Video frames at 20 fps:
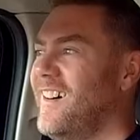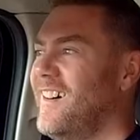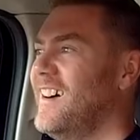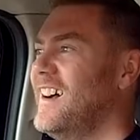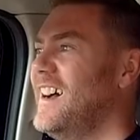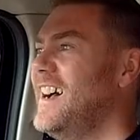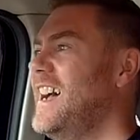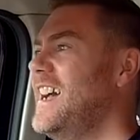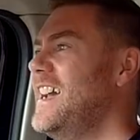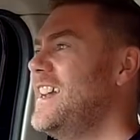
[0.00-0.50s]
Oh,
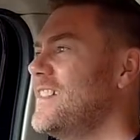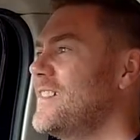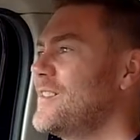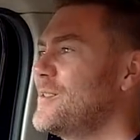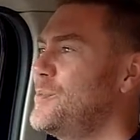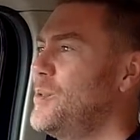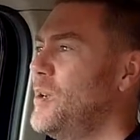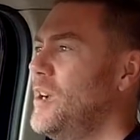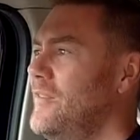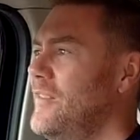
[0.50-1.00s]
I hate
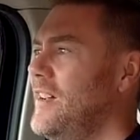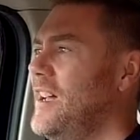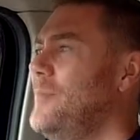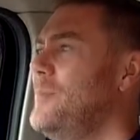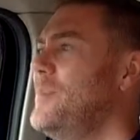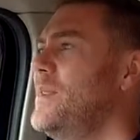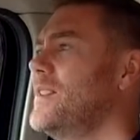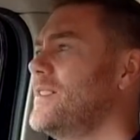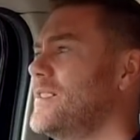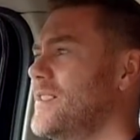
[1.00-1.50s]
those private
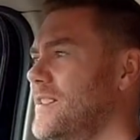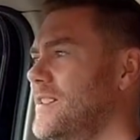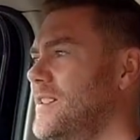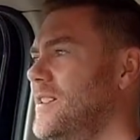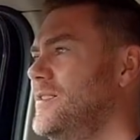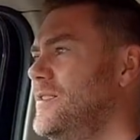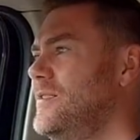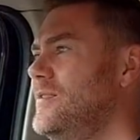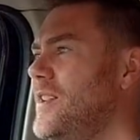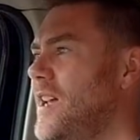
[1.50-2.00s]
ambulances
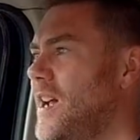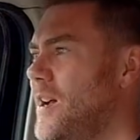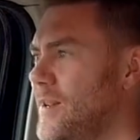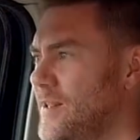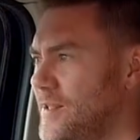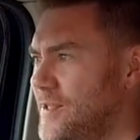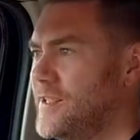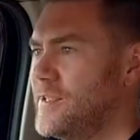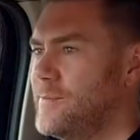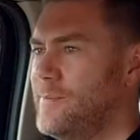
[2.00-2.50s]
because you know
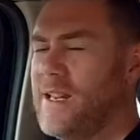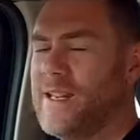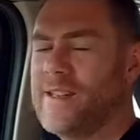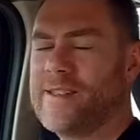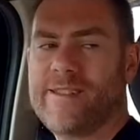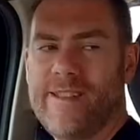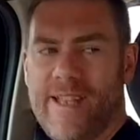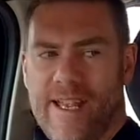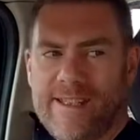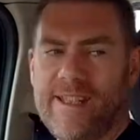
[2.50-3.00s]
it just
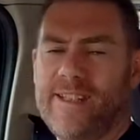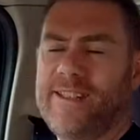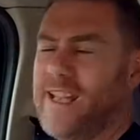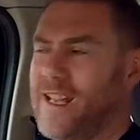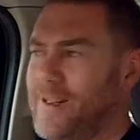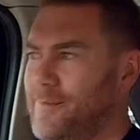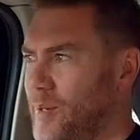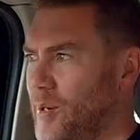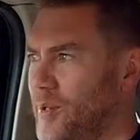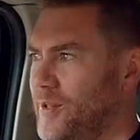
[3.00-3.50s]
means there's a
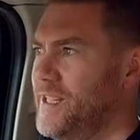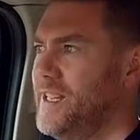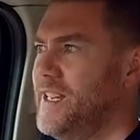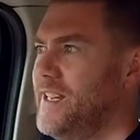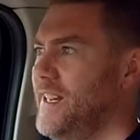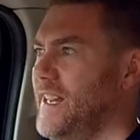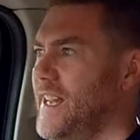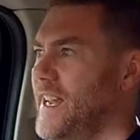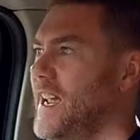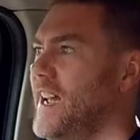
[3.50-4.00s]
dead body
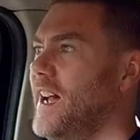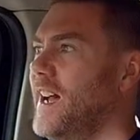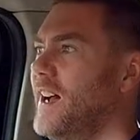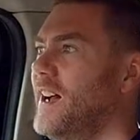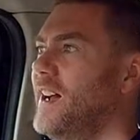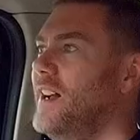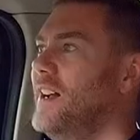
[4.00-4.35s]
in here.